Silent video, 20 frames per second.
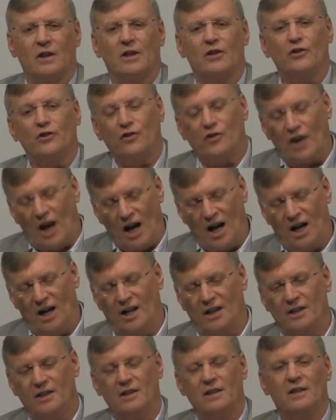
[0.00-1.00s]

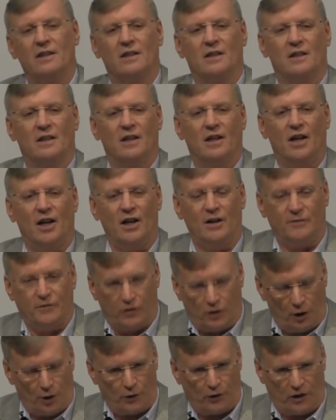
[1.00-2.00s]
son of
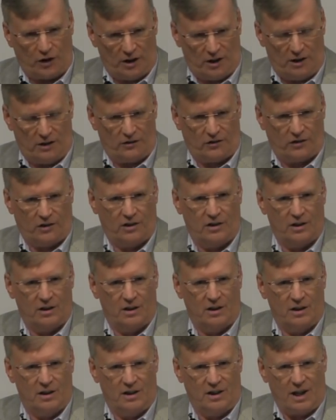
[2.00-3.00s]
Xerxes,
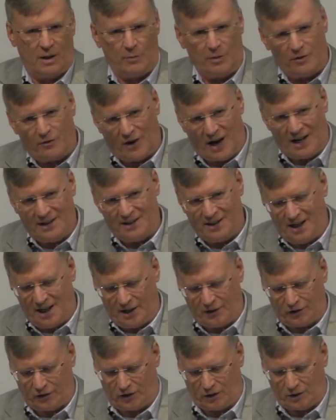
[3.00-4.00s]
that we find in
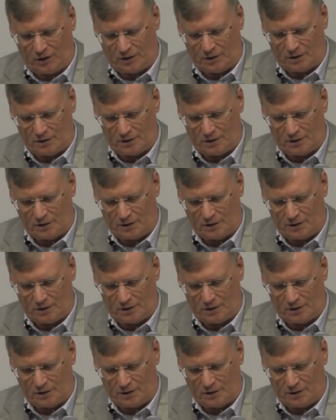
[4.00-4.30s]
Esther.